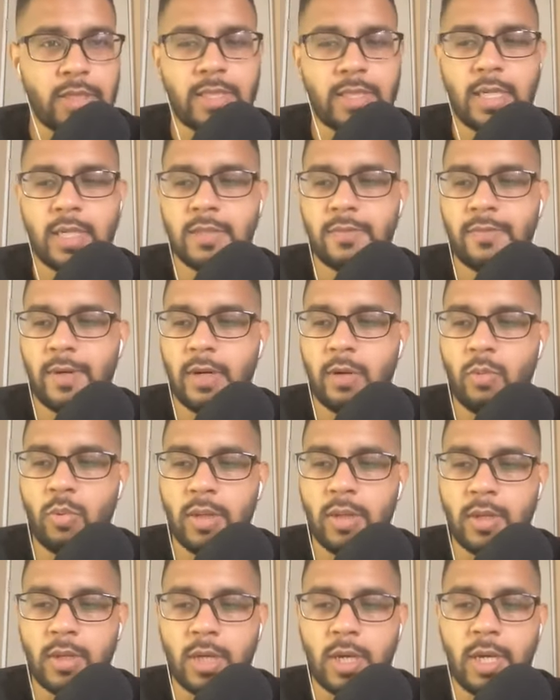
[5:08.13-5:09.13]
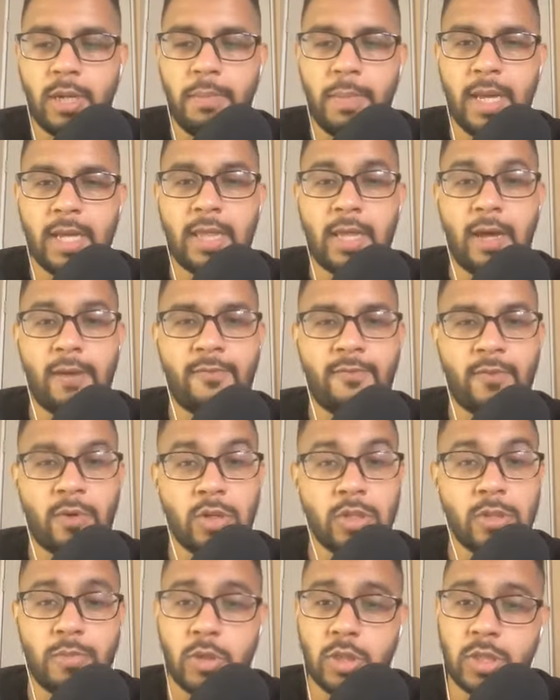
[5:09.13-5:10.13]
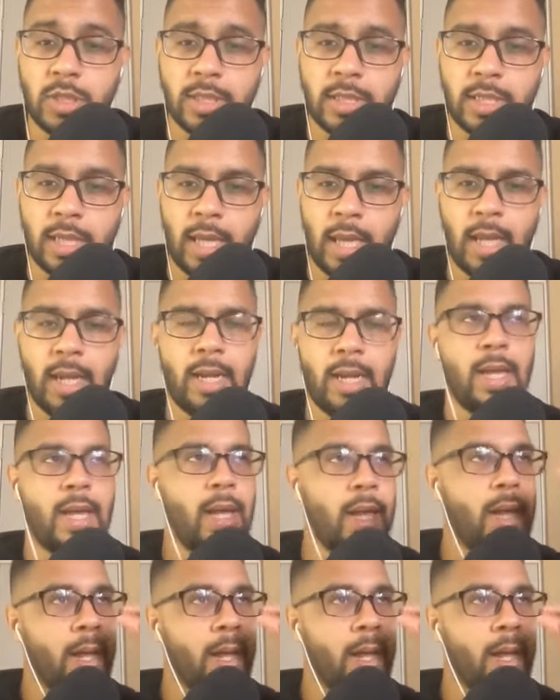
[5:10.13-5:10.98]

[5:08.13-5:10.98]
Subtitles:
the sales funnel, where they're going to make that first purchase again,